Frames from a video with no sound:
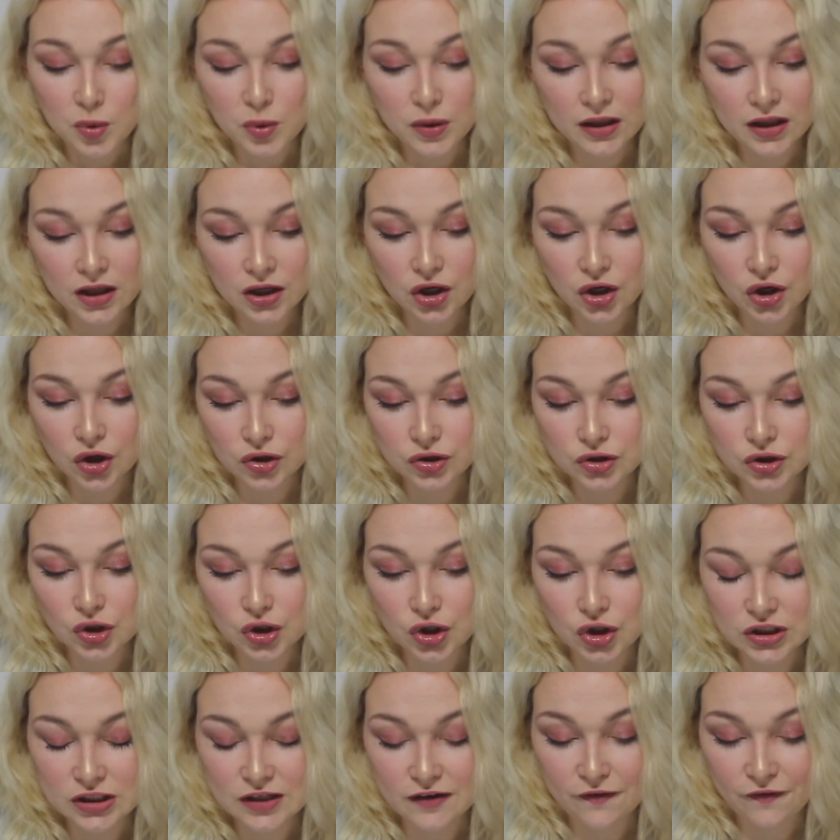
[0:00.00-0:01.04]
when the girl
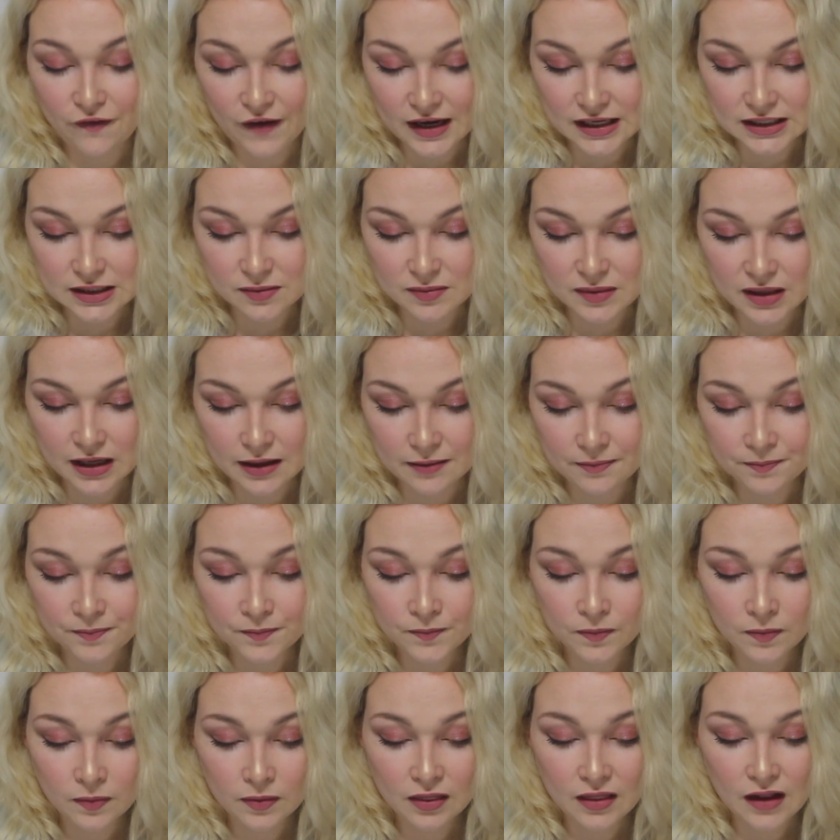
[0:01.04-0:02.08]
turned to face me.
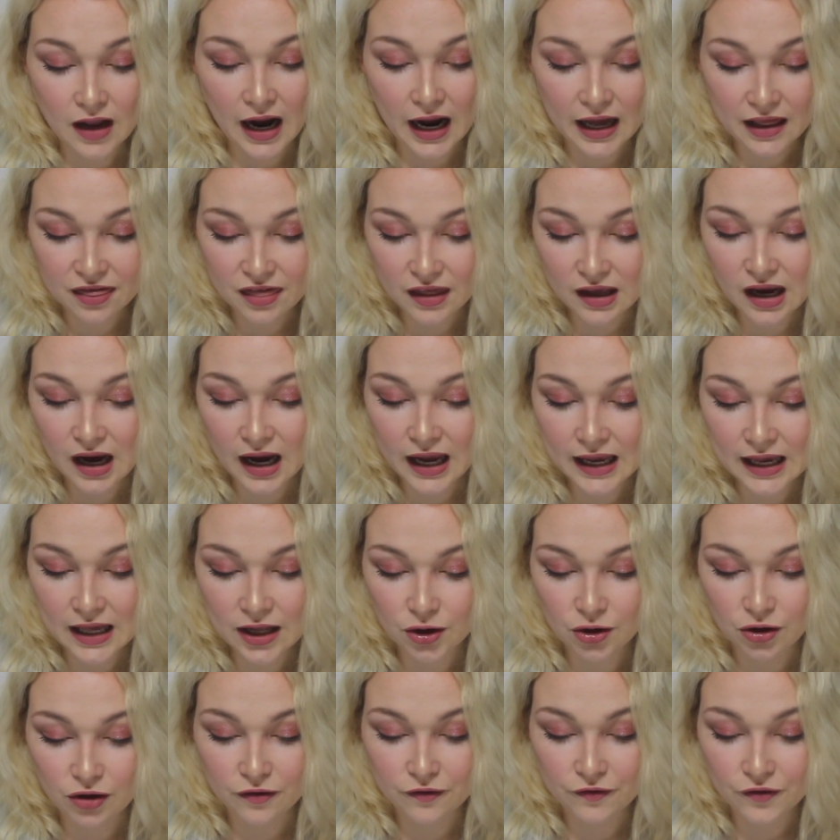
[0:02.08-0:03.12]
I think I hit
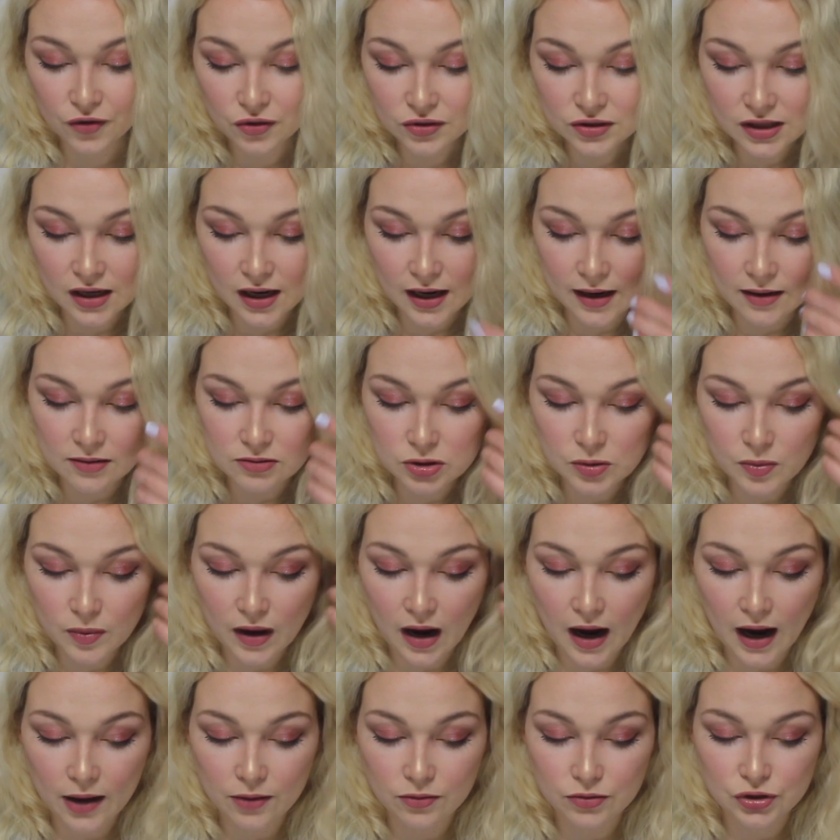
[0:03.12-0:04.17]
her a few times,
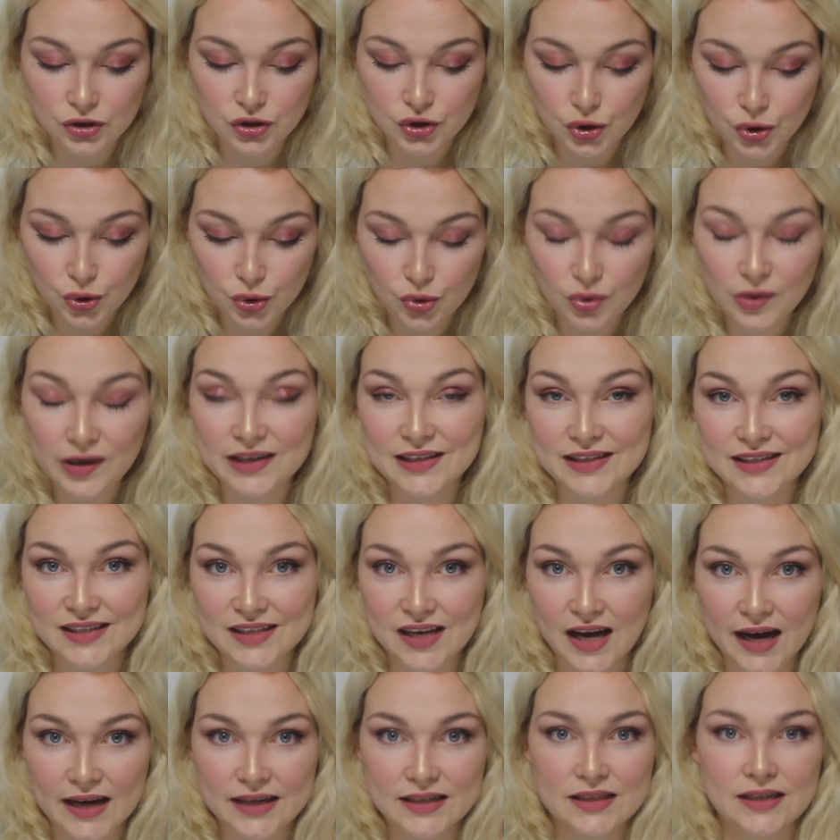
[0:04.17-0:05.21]
but I was too
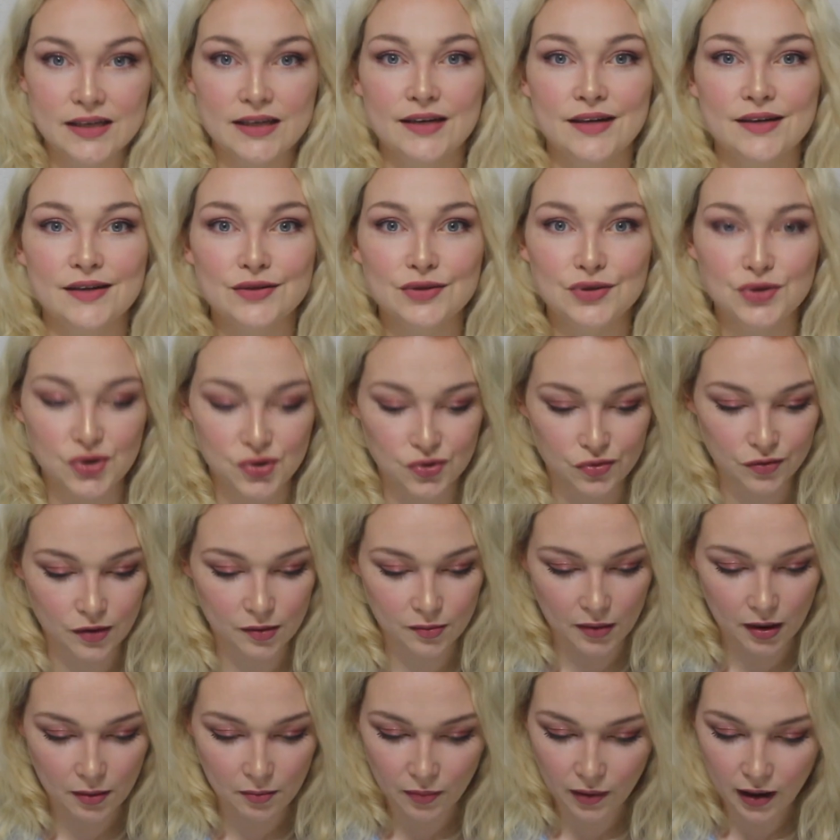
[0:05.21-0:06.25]
excited to
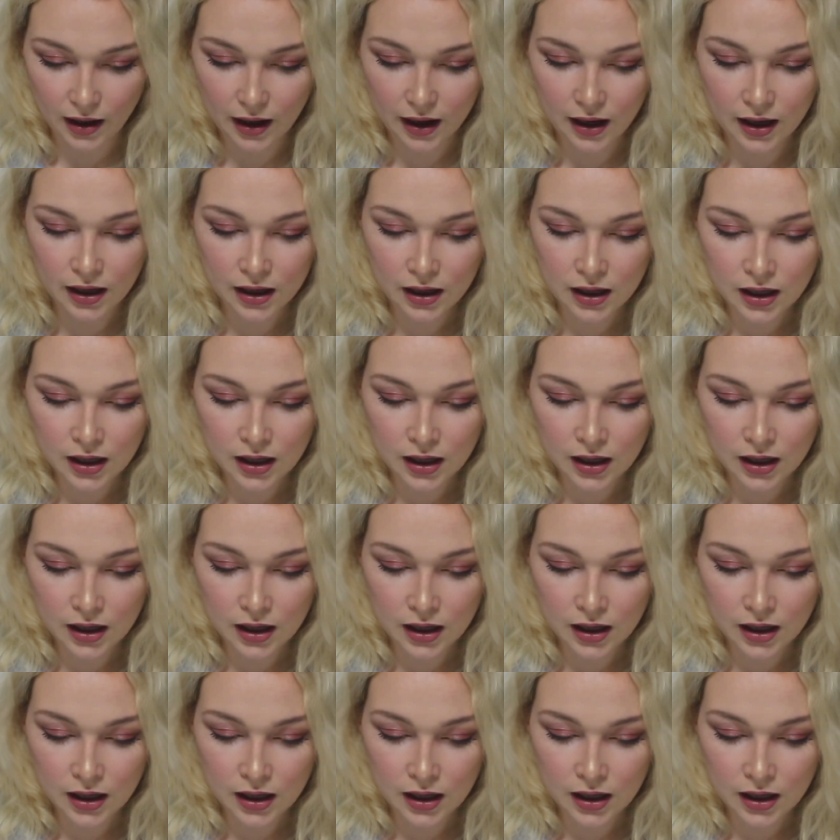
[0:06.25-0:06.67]
remember."